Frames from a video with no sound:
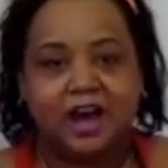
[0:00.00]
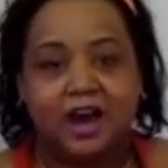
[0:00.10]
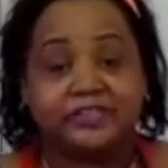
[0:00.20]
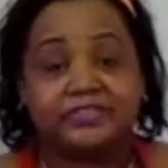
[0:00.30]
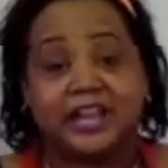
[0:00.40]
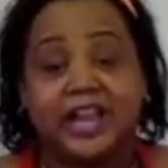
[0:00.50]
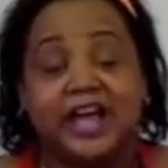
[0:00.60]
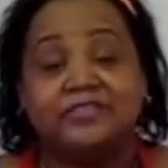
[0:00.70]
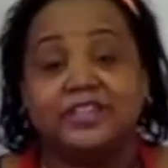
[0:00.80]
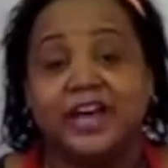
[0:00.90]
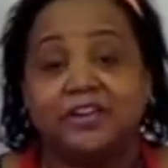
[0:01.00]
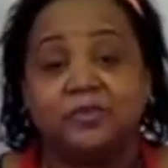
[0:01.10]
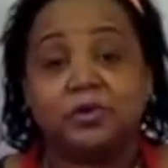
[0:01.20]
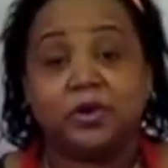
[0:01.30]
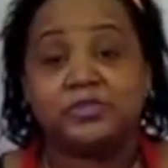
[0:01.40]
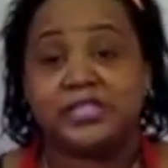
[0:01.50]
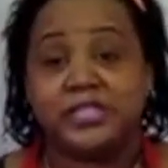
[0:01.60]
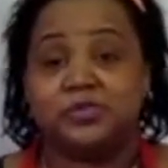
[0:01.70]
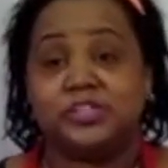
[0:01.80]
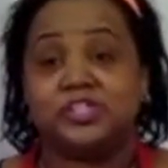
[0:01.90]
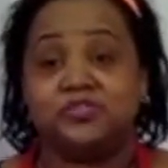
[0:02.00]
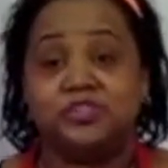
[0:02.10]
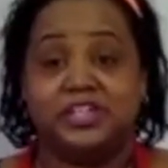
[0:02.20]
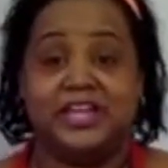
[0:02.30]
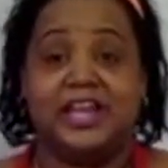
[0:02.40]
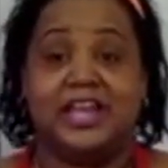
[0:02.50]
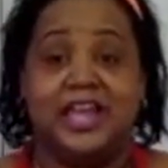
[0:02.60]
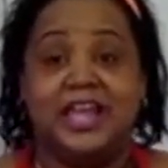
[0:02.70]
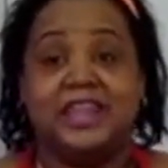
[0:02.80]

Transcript: often that have a lot of protein, which is really